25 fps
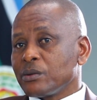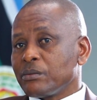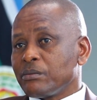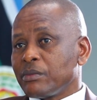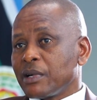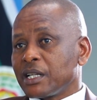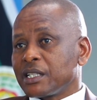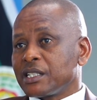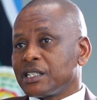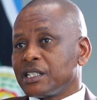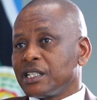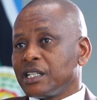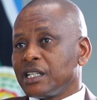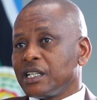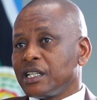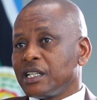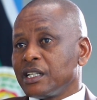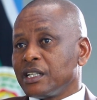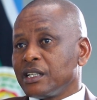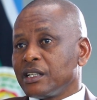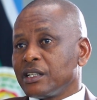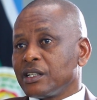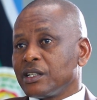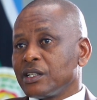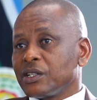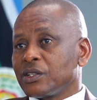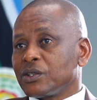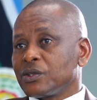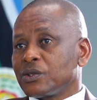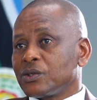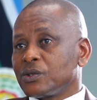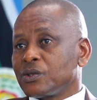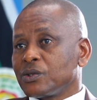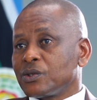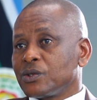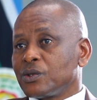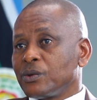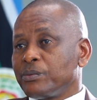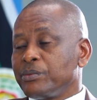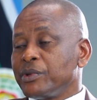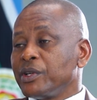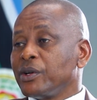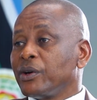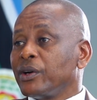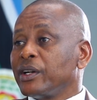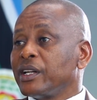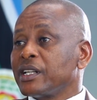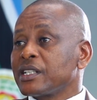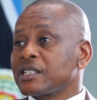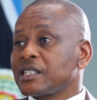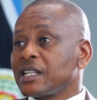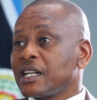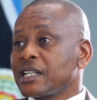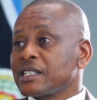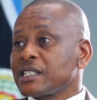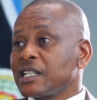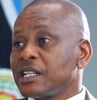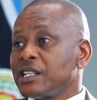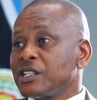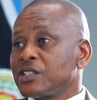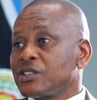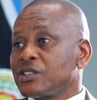But to be honest, as an